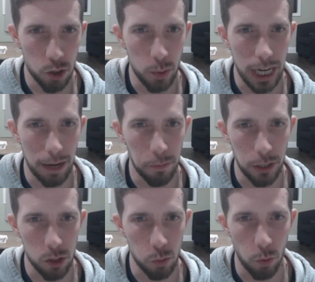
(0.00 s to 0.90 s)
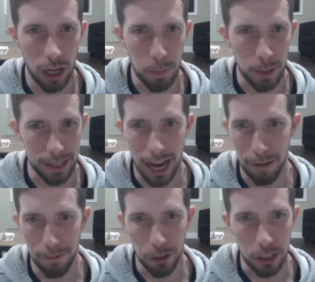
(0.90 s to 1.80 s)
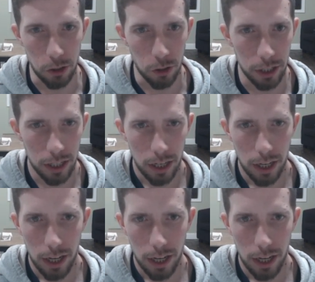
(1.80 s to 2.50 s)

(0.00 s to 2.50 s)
Queen f3 is one, but it's not very good.